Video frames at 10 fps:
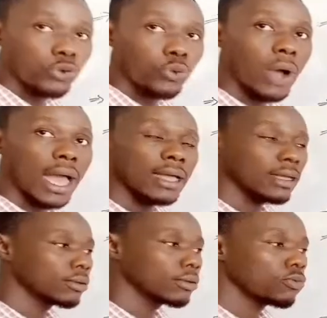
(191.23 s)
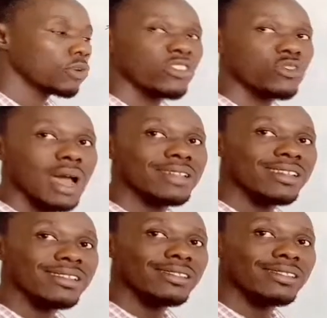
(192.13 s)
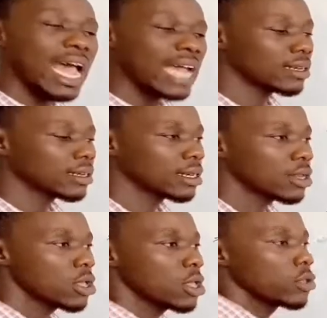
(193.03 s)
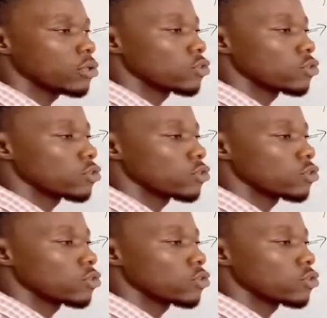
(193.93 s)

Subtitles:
What? Which is what? Tan.